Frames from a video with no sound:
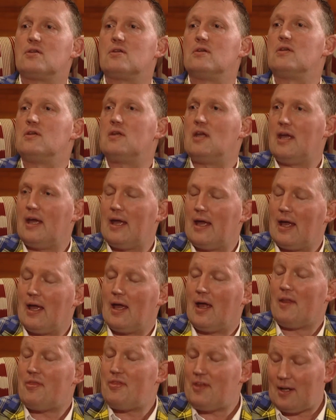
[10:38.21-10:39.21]
Stubborn.
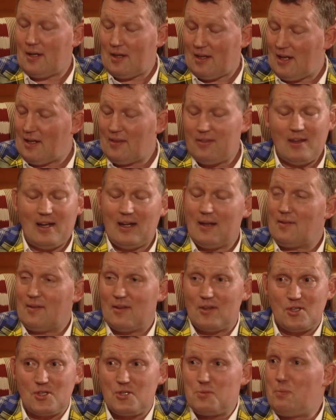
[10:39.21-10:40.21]
Yeah, I think that
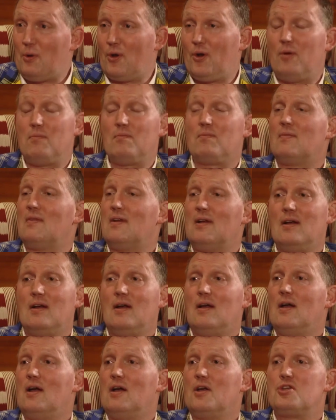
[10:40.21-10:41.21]
spot on.
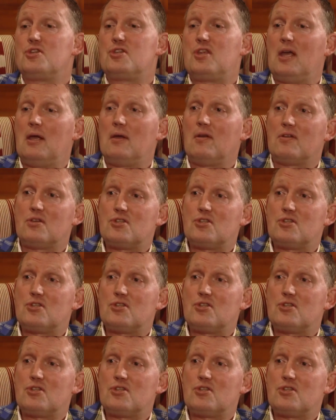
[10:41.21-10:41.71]
Yeah.